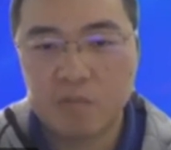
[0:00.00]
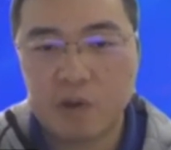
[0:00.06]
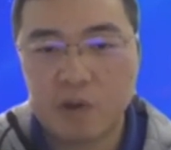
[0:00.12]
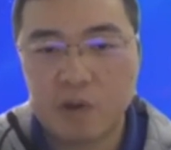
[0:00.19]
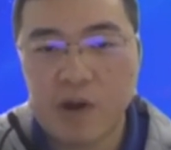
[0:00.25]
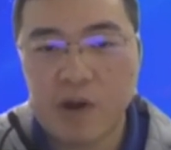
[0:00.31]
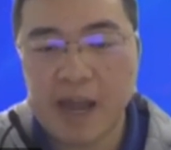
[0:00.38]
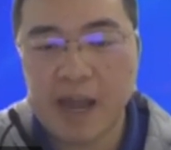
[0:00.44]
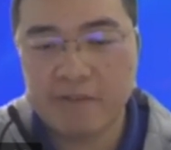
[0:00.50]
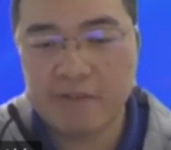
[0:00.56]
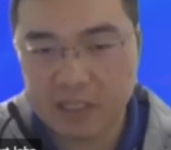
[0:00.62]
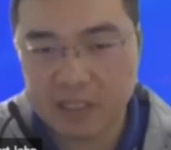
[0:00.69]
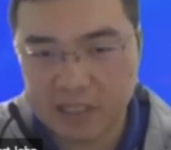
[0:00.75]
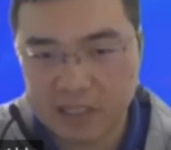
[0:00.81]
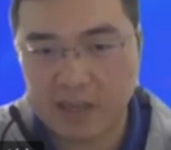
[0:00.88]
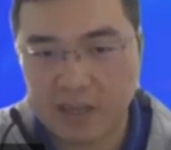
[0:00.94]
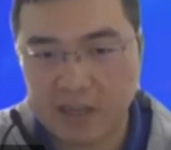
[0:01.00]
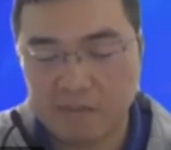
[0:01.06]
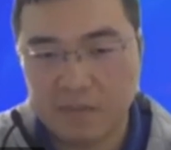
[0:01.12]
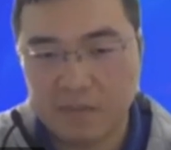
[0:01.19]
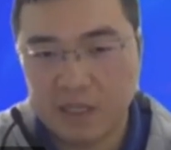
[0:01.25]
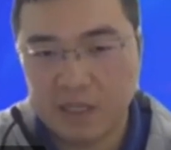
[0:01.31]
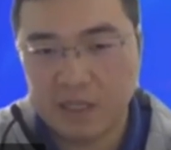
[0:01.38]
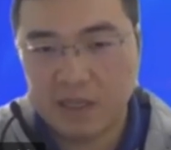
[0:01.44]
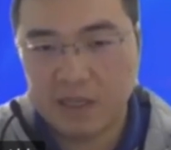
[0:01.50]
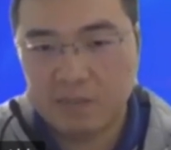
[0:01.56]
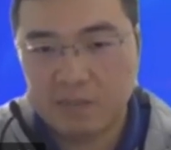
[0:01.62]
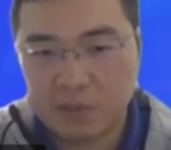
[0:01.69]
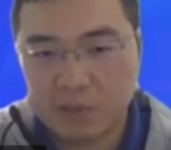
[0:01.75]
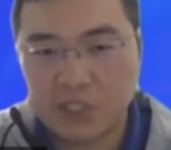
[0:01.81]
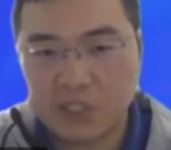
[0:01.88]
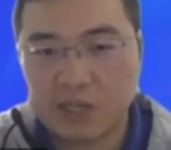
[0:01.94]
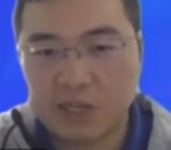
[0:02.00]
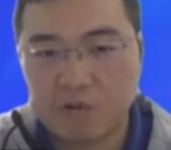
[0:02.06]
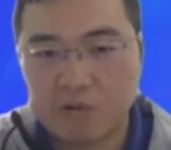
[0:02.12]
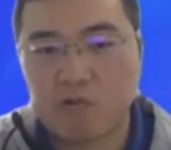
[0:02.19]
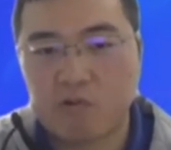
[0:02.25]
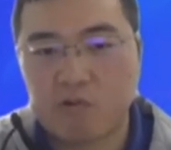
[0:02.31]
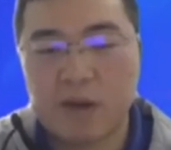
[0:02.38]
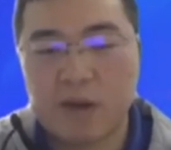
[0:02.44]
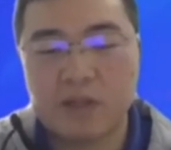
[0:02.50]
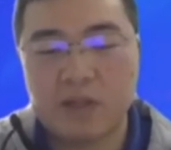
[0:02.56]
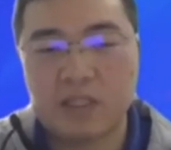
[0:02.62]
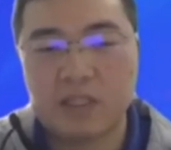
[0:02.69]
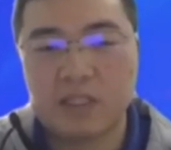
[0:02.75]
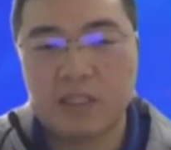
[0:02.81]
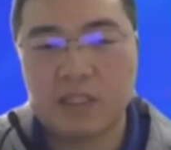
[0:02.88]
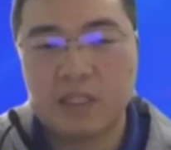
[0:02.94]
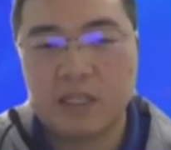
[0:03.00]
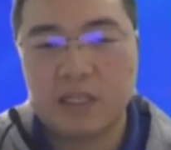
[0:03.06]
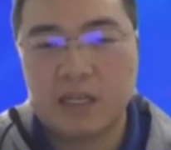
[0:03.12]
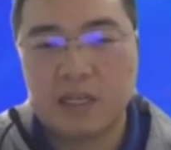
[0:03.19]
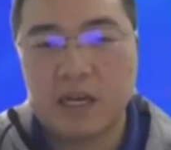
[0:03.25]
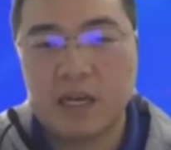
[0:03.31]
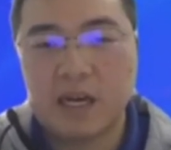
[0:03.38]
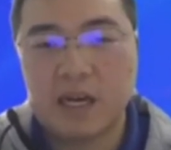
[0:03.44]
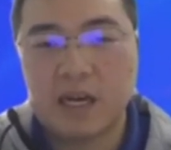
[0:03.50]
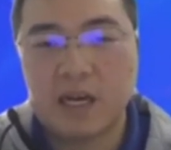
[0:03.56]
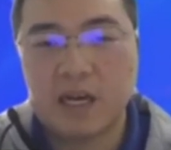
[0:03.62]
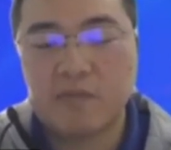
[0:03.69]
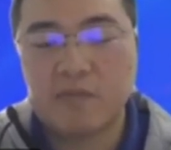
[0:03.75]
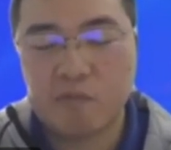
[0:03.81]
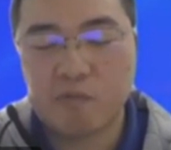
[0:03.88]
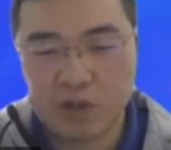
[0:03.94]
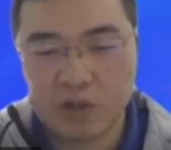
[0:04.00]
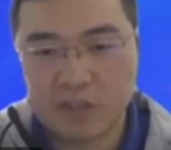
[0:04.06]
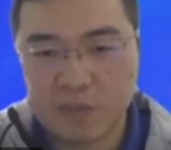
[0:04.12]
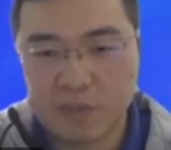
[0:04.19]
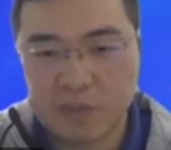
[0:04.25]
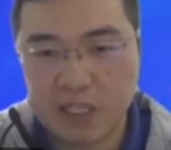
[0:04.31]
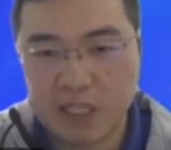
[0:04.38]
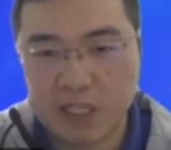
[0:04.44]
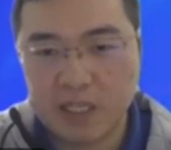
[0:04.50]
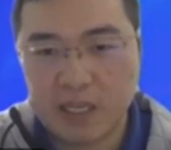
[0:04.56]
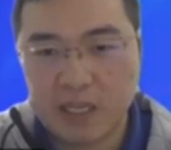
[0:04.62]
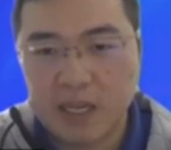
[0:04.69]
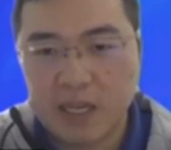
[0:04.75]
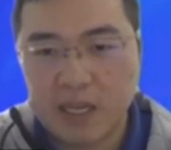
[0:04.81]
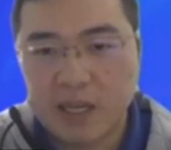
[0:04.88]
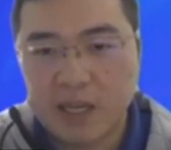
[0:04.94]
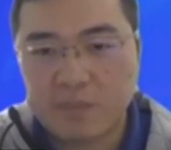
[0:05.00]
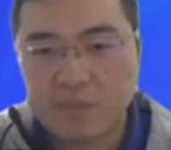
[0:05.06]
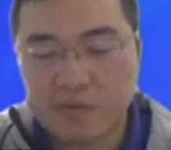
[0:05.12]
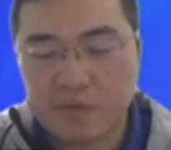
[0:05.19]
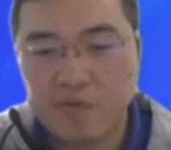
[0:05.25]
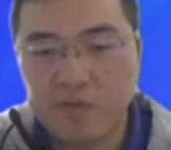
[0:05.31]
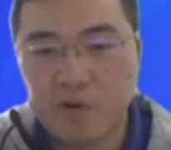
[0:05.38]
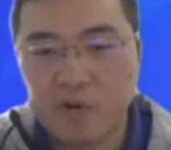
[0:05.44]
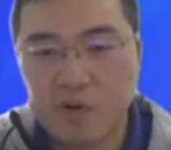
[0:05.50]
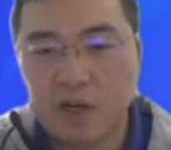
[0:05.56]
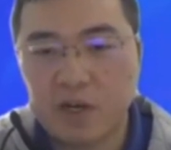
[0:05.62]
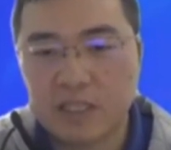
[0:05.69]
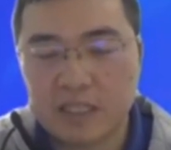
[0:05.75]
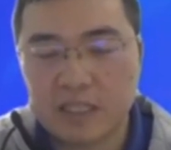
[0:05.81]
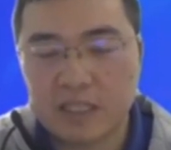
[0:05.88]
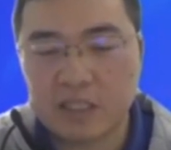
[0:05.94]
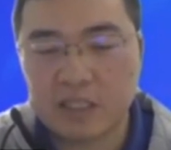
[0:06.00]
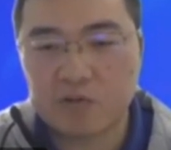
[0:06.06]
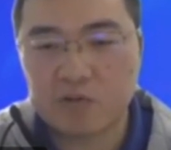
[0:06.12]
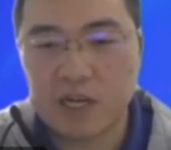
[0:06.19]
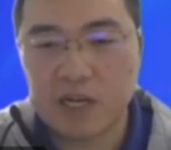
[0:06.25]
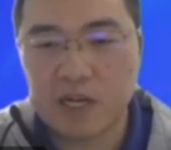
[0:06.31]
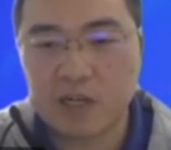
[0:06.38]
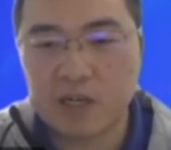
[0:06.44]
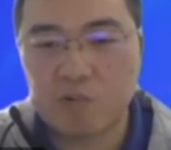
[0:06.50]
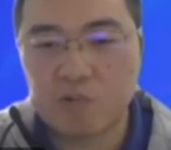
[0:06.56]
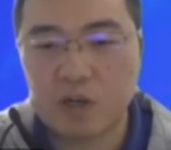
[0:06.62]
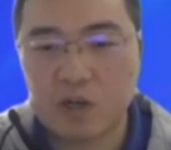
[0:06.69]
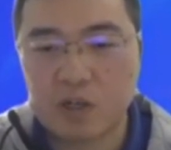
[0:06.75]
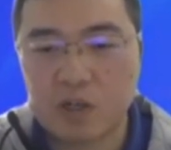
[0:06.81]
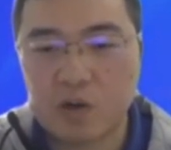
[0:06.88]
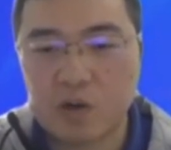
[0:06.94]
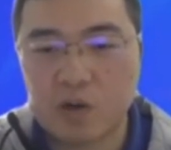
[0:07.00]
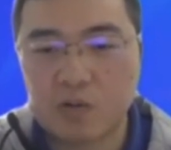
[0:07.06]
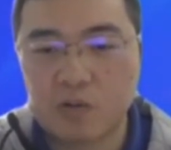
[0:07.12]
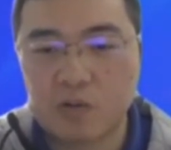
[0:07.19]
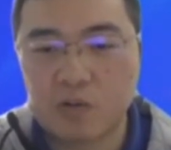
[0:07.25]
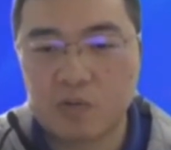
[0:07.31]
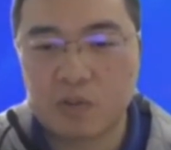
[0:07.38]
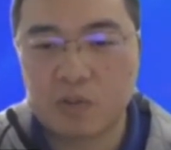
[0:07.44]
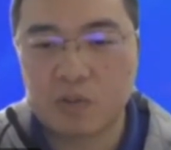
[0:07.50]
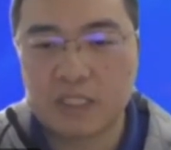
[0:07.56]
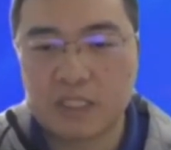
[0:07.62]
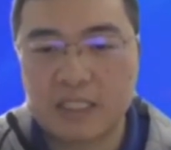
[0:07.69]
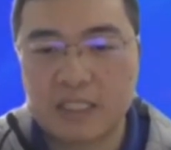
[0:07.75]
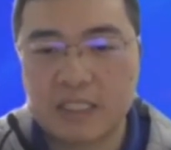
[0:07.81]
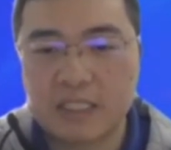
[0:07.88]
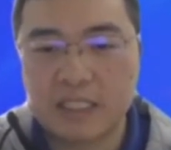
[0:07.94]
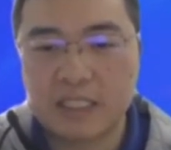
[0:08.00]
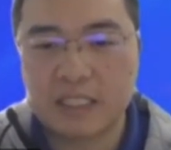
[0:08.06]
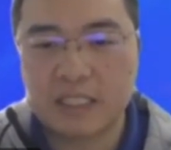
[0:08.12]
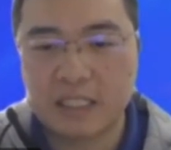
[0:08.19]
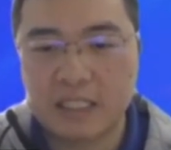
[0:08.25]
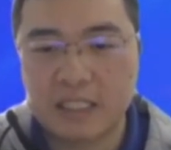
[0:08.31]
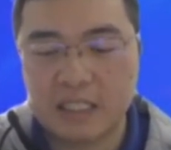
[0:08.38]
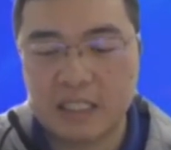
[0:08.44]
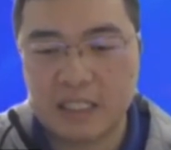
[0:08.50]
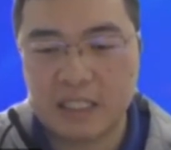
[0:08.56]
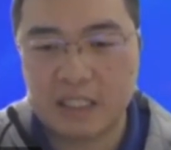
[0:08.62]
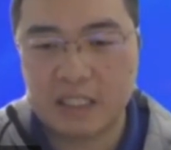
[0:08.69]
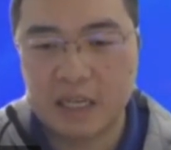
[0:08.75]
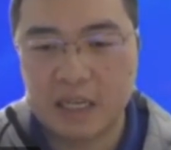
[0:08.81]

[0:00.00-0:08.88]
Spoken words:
we will have the same project requirement of a wind speed. Before, the tracker will go to 30